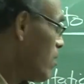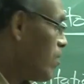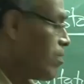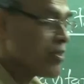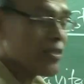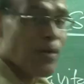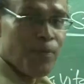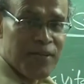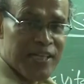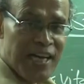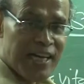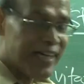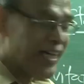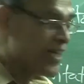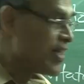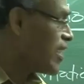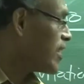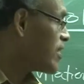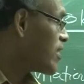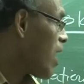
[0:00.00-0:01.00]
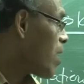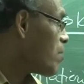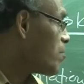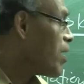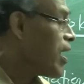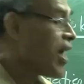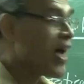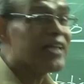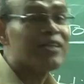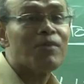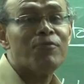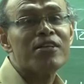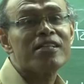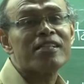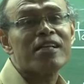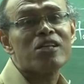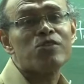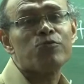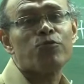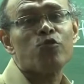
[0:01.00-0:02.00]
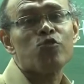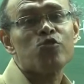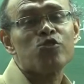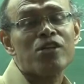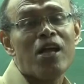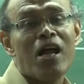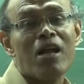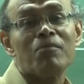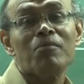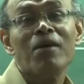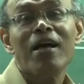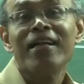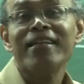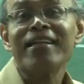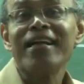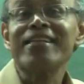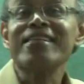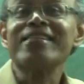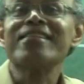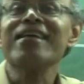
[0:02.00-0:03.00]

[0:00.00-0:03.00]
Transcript: is the pressure gradient term, and the viscous force term, that is